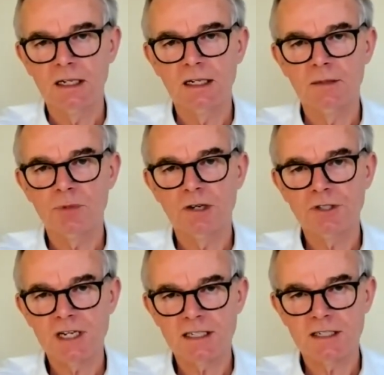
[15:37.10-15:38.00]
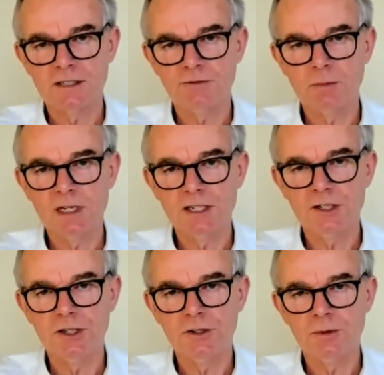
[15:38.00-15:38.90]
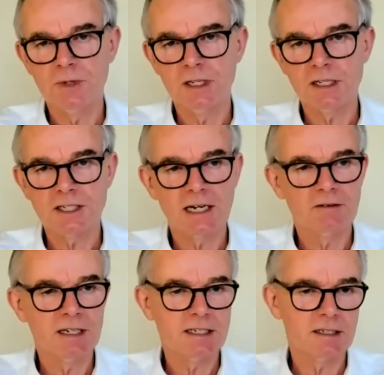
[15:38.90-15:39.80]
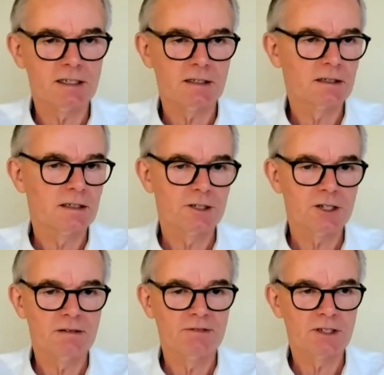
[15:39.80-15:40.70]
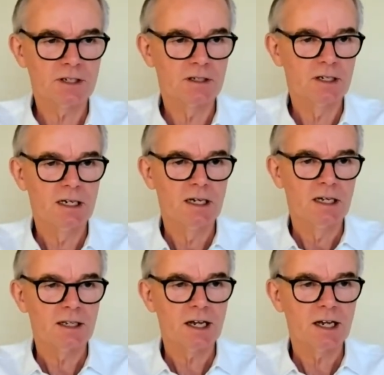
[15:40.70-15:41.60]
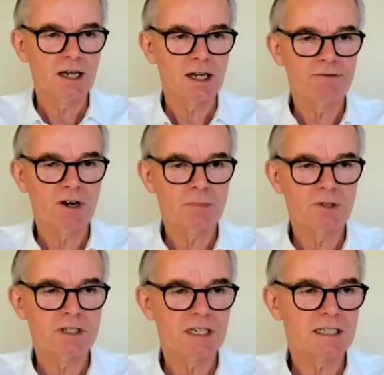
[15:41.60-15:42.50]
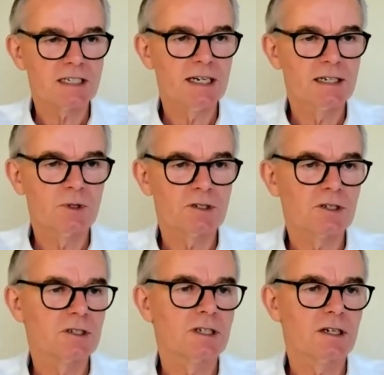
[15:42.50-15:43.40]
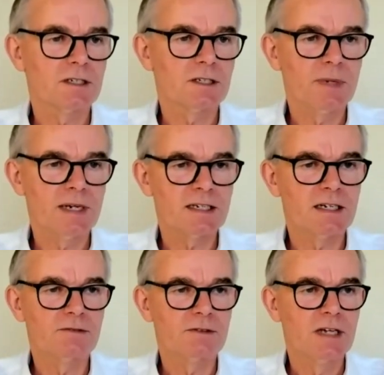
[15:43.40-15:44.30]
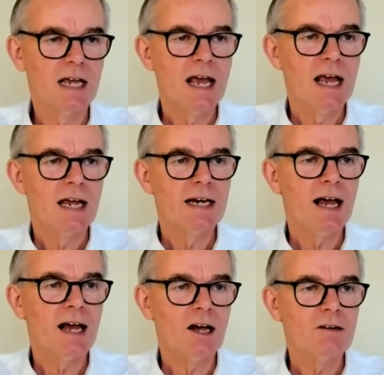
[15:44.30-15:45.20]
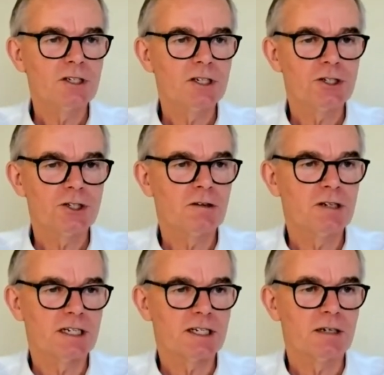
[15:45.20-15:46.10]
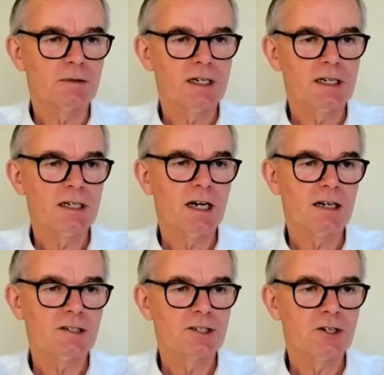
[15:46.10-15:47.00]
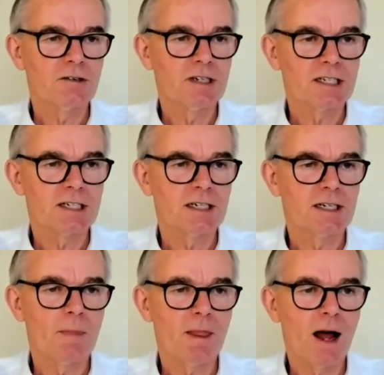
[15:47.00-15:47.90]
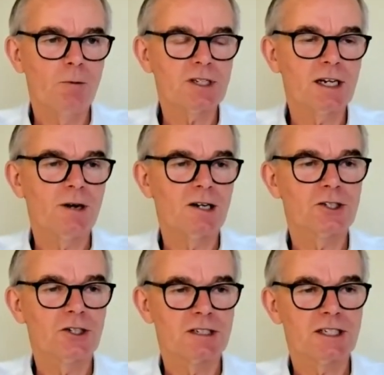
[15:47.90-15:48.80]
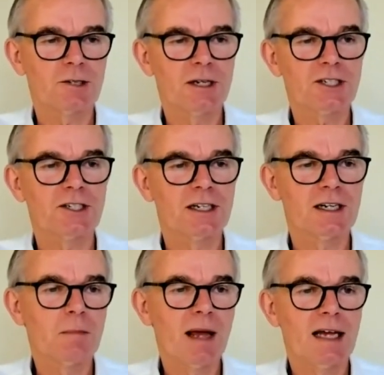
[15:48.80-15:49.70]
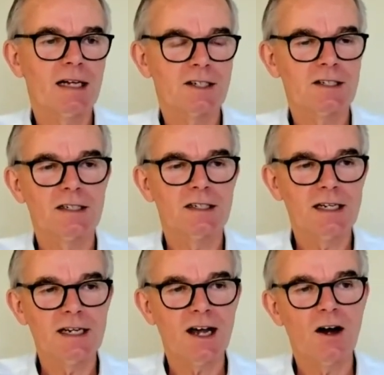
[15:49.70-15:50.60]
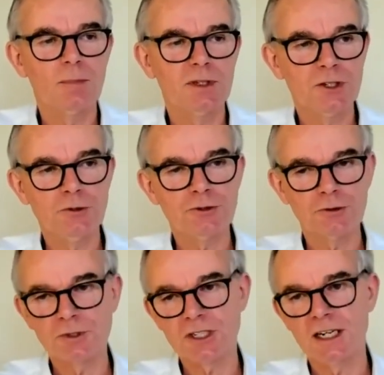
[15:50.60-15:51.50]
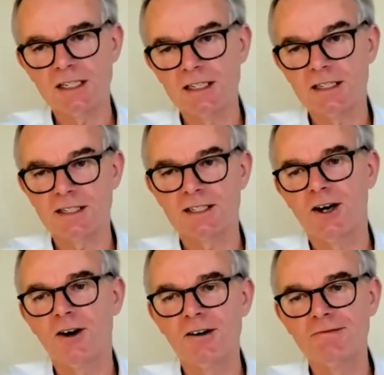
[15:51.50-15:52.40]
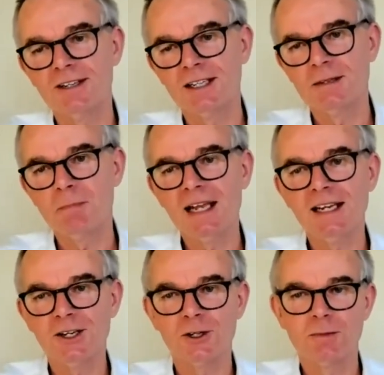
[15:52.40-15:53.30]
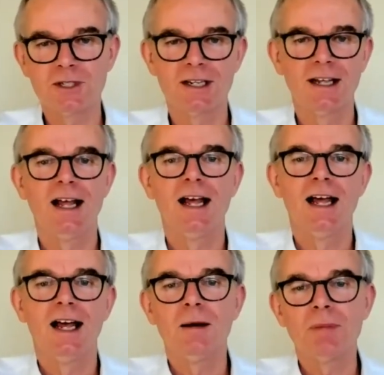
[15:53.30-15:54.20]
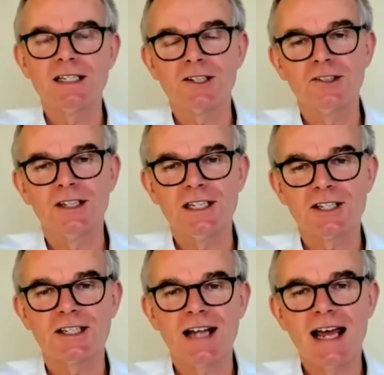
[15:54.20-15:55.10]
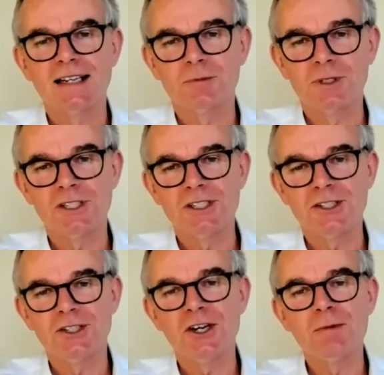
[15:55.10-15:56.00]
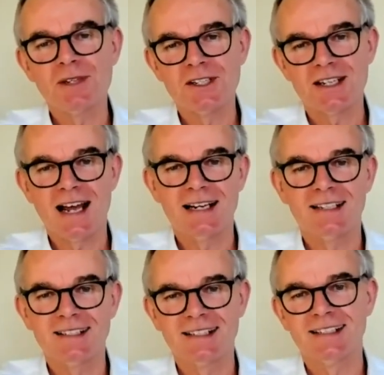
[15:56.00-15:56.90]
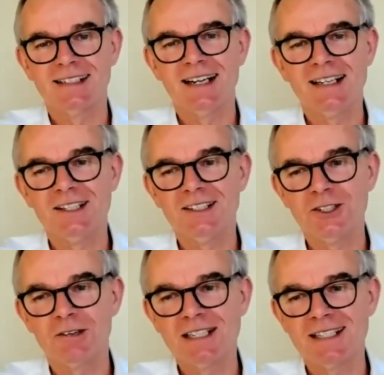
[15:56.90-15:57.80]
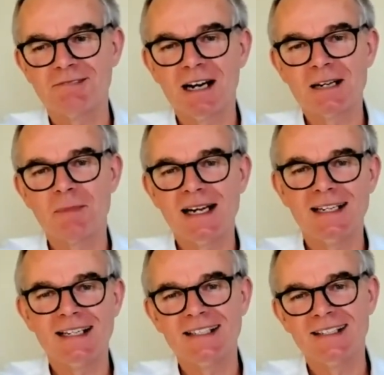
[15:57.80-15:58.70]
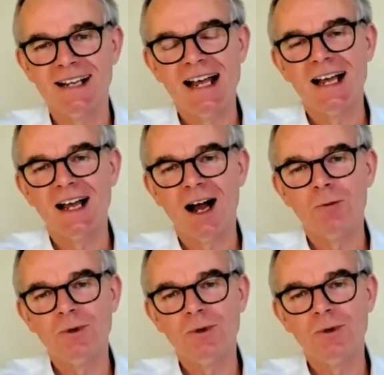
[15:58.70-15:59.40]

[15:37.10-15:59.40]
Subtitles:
processors from these new accelerator servers to go up to 5.6 kilowatts. So it's big stuff. Now, over to Joris. I'm going to ask Joris. I was going to ask Joris a question about the carbon neutral status of maincubes based on this standard, which is a German standard. And Joris recommended I